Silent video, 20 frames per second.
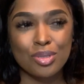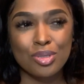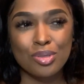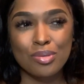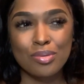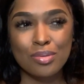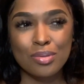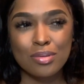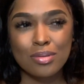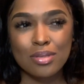
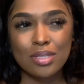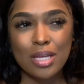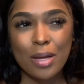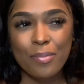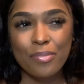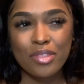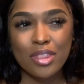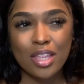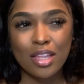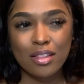do
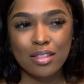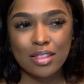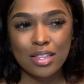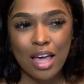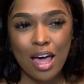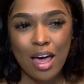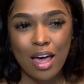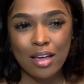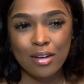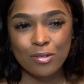something
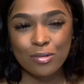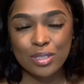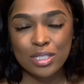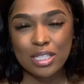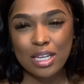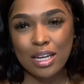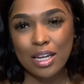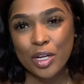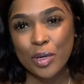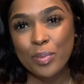that was
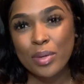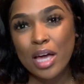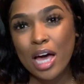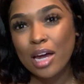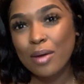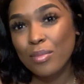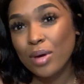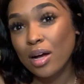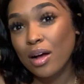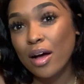a little bit
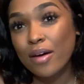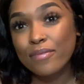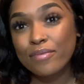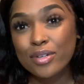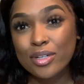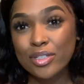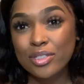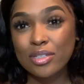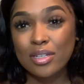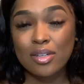out of my
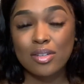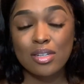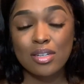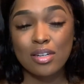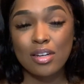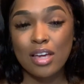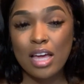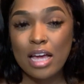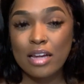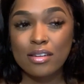comfort zone,
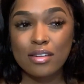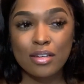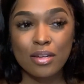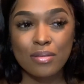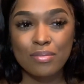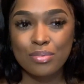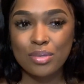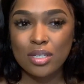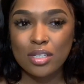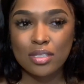and it ended
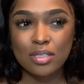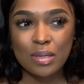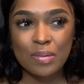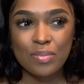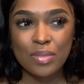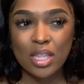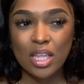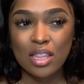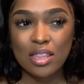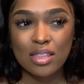up being
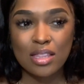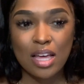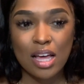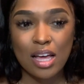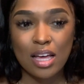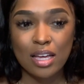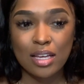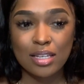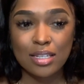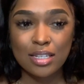something
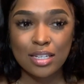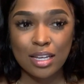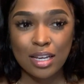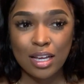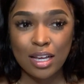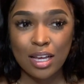that